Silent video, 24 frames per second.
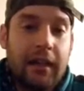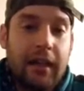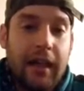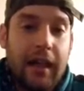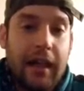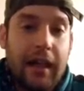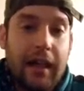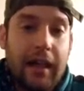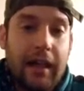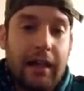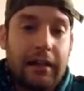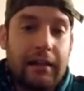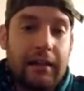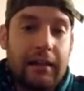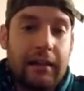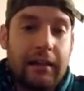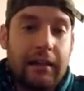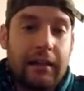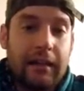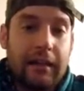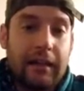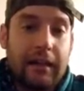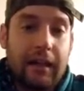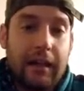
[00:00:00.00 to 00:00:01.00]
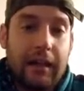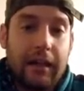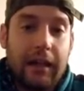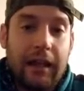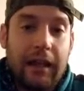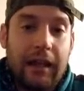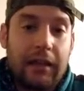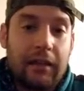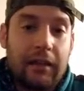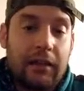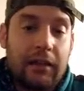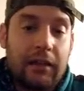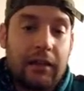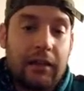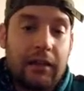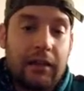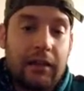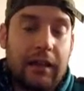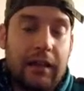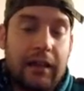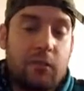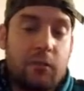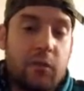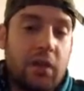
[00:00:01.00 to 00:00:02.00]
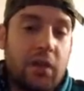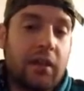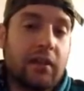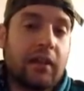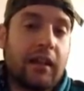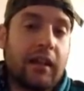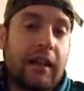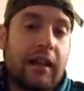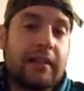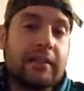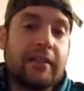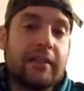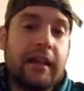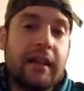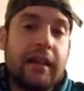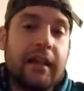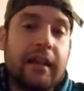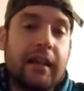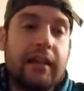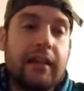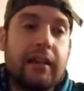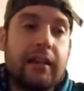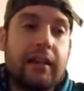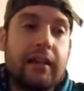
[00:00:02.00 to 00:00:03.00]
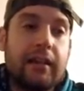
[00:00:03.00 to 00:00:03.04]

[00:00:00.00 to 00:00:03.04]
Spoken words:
and and realize that